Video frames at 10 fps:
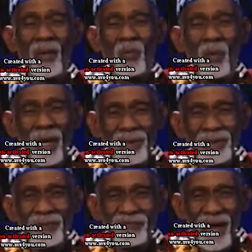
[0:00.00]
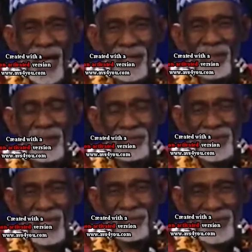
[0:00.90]
once finding
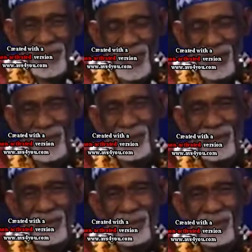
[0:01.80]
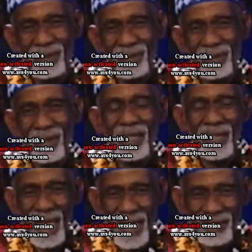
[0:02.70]
himself sick,
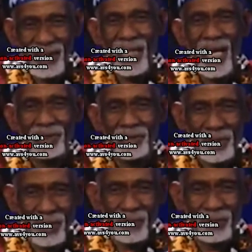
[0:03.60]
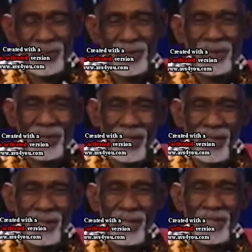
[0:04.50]
elected and chose to
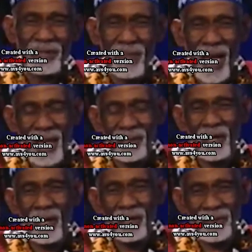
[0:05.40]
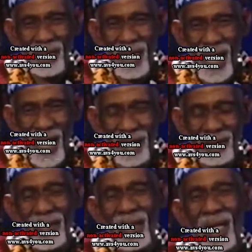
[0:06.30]
turn his back on God